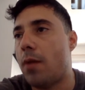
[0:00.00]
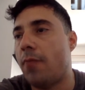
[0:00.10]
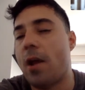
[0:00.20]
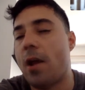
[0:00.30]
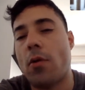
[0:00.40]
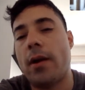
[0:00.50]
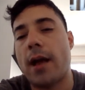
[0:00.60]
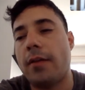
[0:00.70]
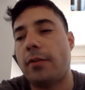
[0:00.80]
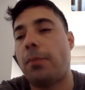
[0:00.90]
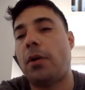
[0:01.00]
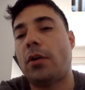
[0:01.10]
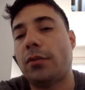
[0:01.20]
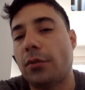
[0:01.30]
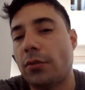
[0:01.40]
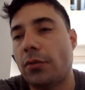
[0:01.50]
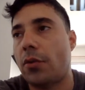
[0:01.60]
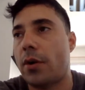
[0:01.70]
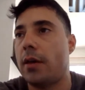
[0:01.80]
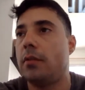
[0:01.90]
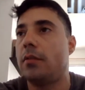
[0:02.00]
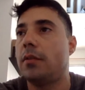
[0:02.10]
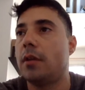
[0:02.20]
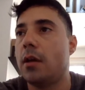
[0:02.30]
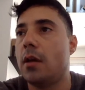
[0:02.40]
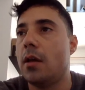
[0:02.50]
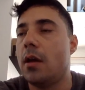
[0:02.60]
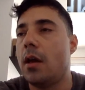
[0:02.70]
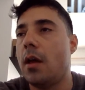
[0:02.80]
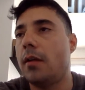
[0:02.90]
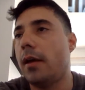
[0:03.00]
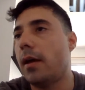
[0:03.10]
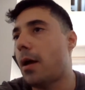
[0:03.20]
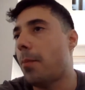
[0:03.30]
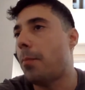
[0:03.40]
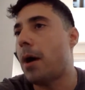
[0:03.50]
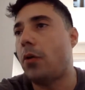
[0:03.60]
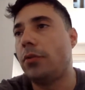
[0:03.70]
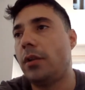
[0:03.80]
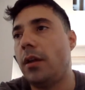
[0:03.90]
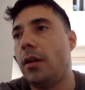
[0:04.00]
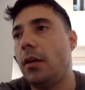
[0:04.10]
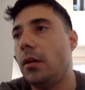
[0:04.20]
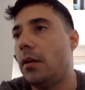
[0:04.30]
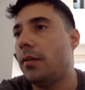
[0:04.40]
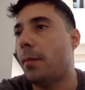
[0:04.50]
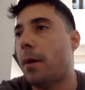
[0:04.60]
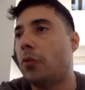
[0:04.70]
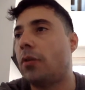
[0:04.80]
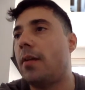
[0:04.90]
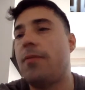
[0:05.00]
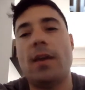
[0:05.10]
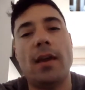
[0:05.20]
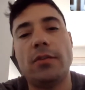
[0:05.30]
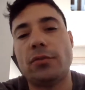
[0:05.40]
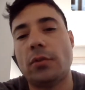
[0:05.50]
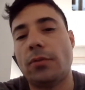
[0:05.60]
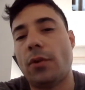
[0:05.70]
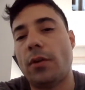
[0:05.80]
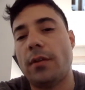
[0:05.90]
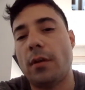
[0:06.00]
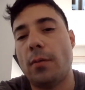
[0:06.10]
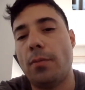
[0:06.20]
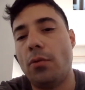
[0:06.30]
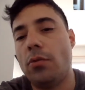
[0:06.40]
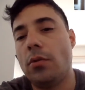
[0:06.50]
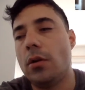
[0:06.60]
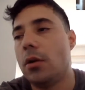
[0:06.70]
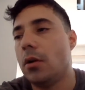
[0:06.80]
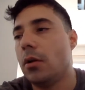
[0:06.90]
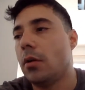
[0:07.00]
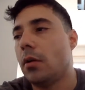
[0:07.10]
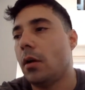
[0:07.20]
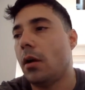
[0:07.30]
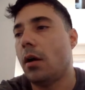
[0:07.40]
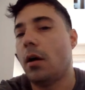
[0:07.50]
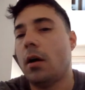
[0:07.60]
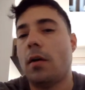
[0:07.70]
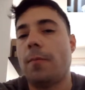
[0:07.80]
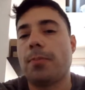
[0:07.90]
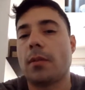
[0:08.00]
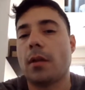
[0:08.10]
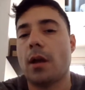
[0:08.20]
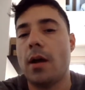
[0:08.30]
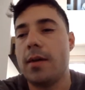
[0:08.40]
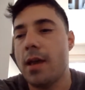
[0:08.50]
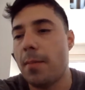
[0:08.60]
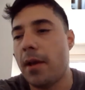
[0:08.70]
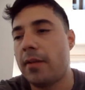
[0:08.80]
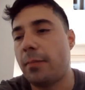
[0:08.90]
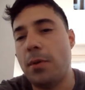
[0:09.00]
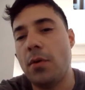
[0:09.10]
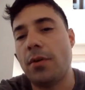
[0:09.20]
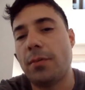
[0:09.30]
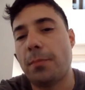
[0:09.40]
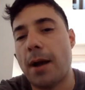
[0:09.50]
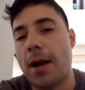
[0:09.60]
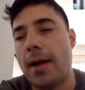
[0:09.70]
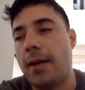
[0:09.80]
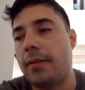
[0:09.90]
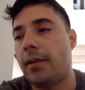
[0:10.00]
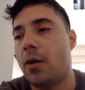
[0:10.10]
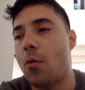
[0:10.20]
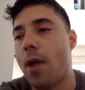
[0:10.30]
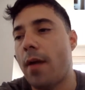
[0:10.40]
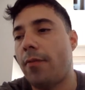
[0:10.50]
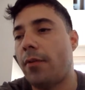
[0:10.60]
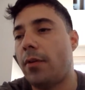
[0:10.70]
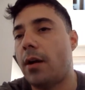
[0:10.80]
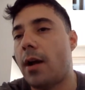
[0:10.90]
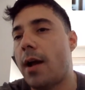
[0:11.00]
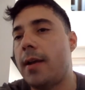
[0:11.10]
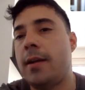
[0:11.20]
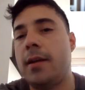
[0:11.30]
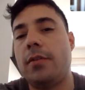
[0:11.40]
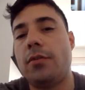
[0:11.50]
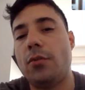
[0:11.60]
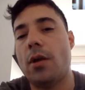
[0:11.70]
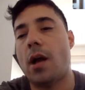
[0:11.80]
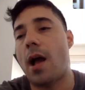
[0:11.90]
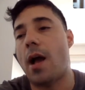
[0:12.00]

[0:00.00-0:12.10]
very nice person, right? And about the English, about the aviation, for example, I am experienced pilot. However, I needed to